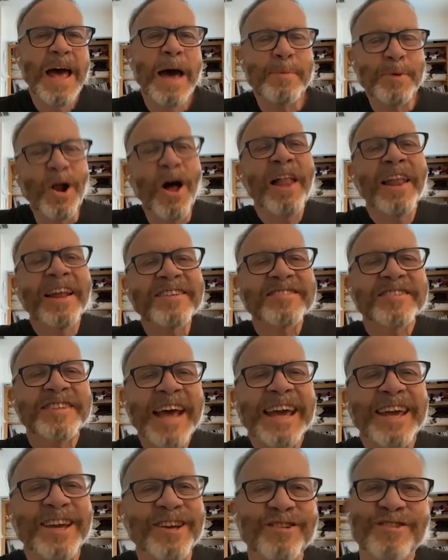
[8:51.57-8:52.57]
I mean, all us
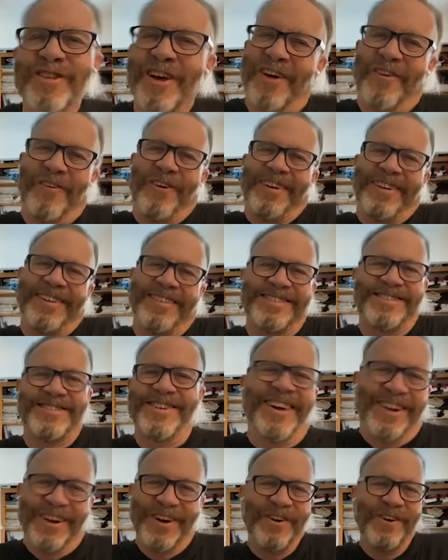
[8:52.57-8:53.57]
techies thought, well,
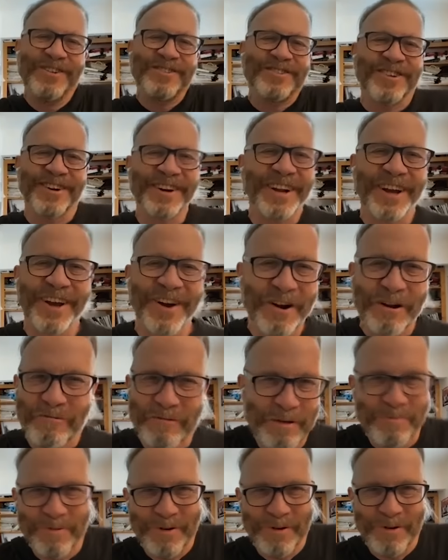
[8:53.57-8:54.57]
shit, of course they're going to go to
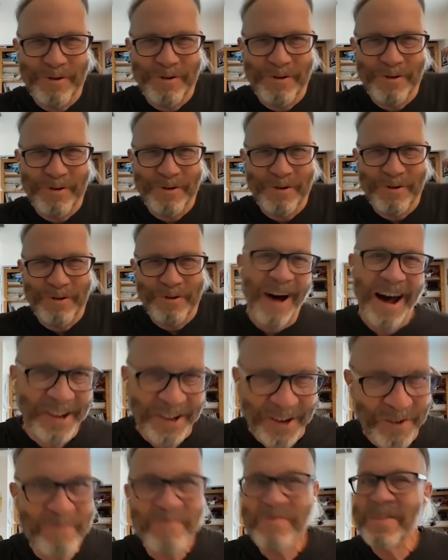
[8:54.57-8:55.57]
reboot. Who wouldn't
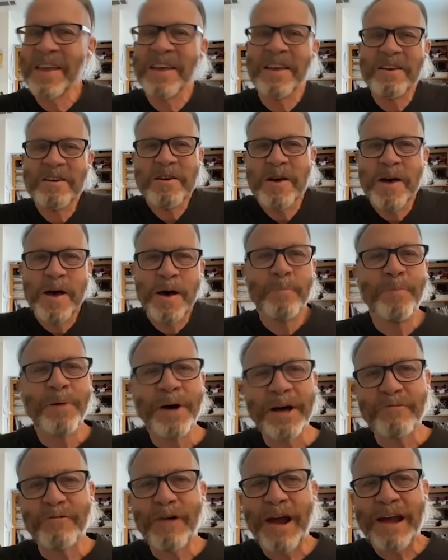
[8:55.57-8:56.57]
want to?
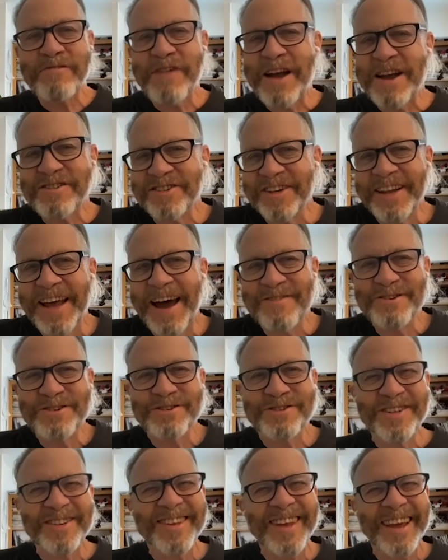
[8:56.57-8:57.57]
But recreational
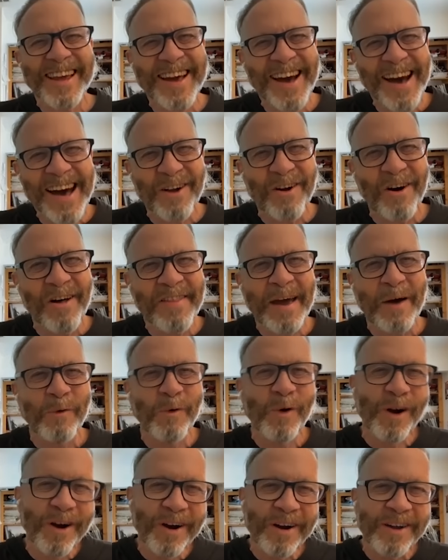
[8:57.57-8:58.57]
divers just like, God, all that
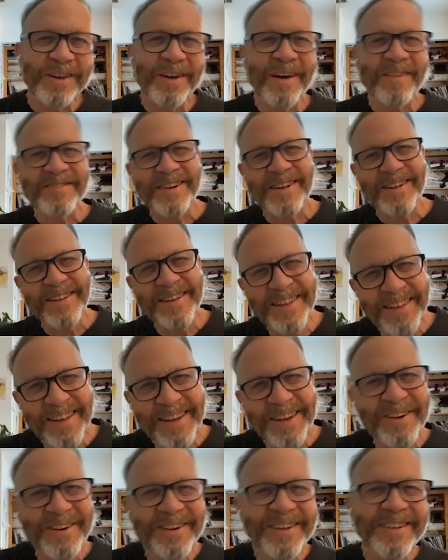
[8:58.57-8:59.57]
work. You have to clean the
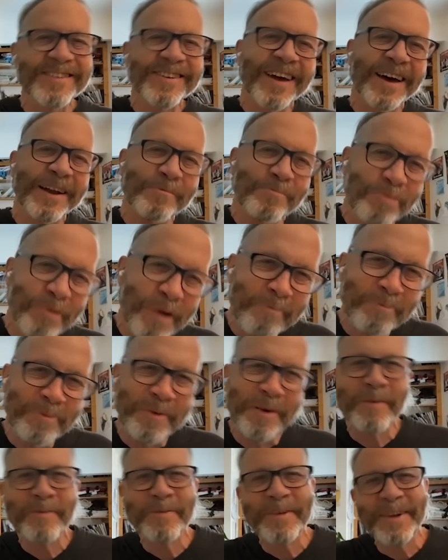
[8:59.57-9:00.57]
units. You got to prep
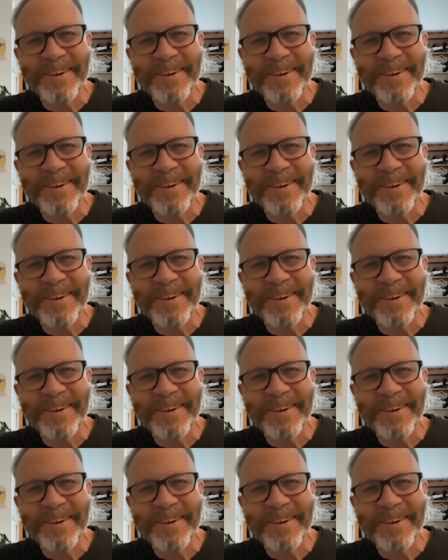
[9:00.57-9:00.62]
them.